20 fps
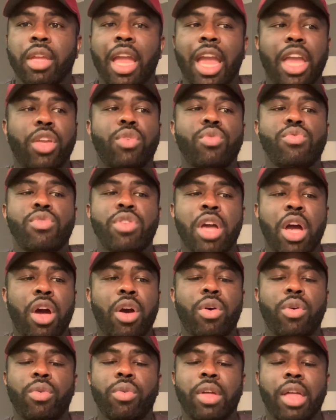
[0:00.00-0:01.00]
and you
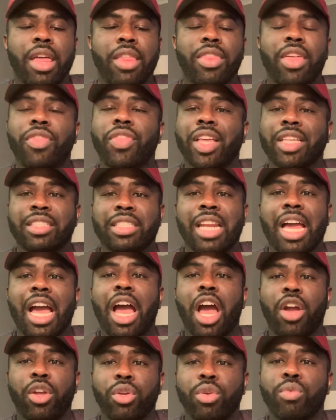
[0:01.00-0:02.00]
know that that's
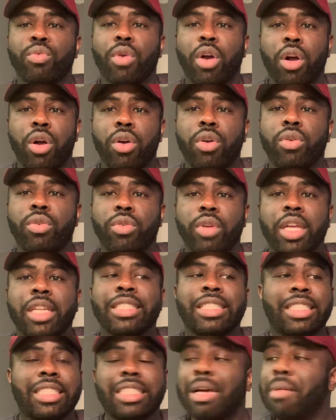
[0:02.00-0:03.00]
not how you roll,
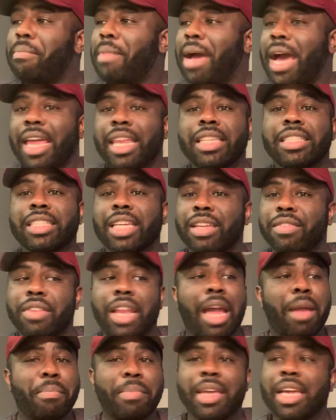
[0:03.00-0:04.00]
somebody's getting,
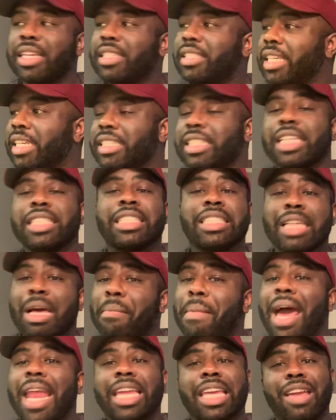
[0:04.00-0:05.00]
like Beyonce said,
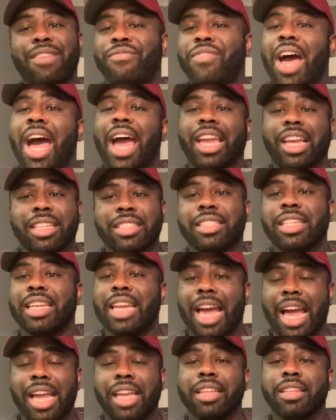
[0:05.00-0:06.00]
somebody getting fired
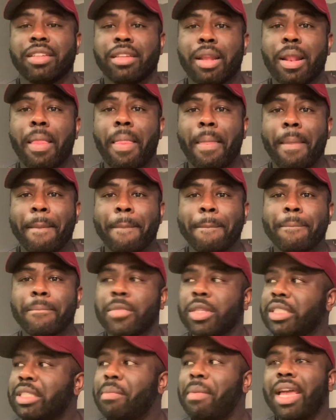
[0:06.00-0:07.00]
tonight.
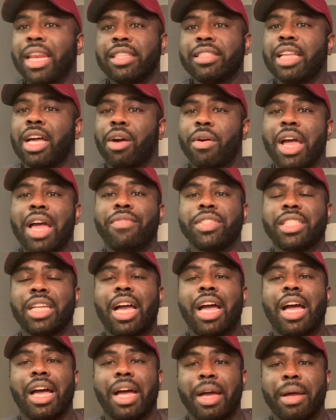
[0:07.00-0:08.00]
Somebody's not going to have a
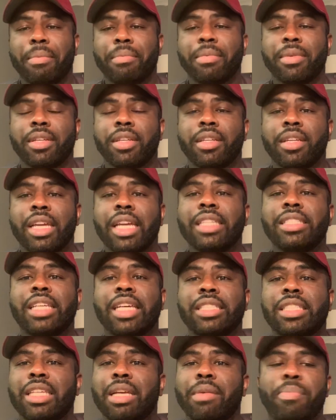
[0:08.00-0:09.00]
job. It's
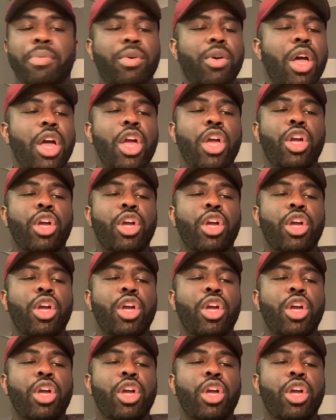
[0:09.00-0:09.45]
that simple.